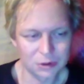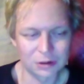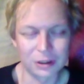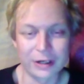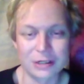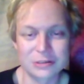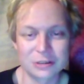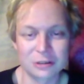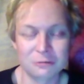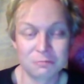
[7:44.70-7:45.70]

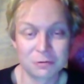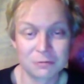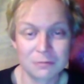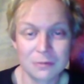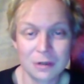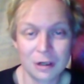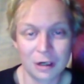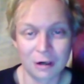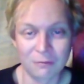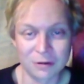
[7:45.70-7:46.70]
Kaleidoscope,
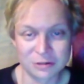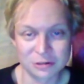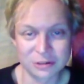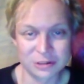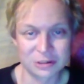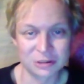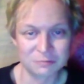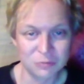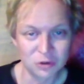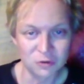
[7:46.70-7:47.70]
and I want you to listen to The
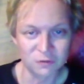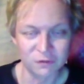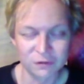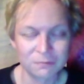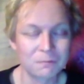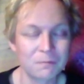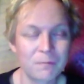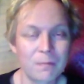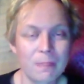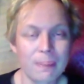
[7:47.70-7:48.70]
Move.
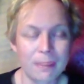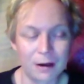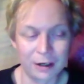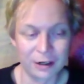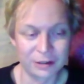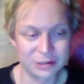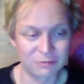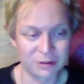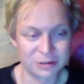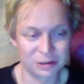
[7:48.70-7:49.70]
I also
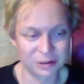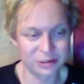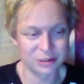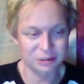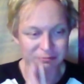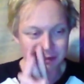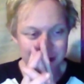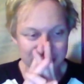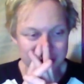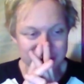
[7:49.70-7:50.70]
want you to listen to the
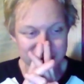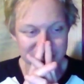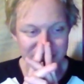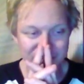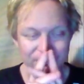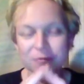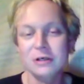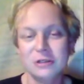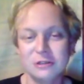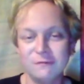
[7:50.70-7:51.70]
Monkees.
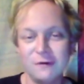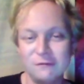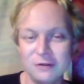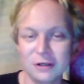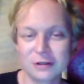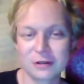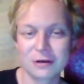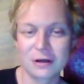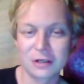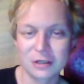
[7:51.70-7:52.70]
It's the 50th
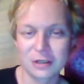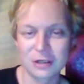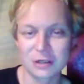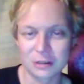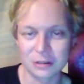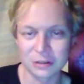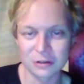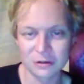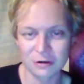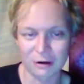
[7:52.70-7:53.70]

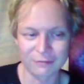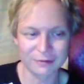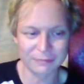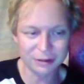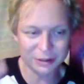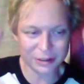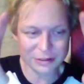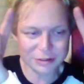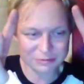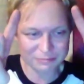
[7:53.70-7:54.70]
year of the
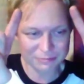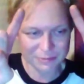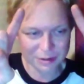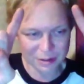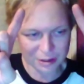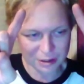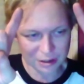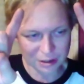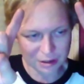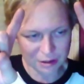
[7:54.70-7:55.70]
Monkees.
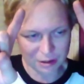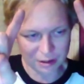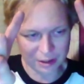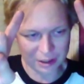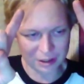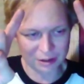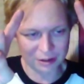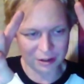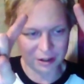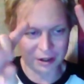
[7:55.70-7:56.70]

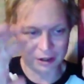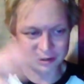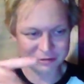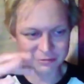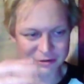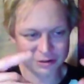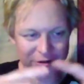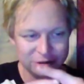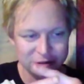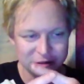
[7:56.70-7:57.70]
And I also want you to
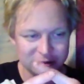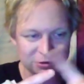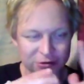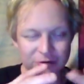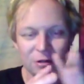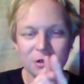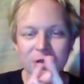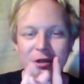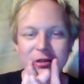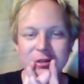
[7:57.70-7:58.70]
listen to
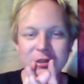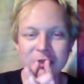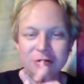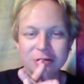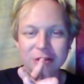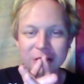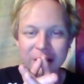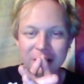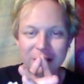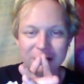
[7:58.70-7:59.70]
Circe
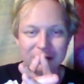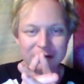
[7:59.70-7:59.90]
Link.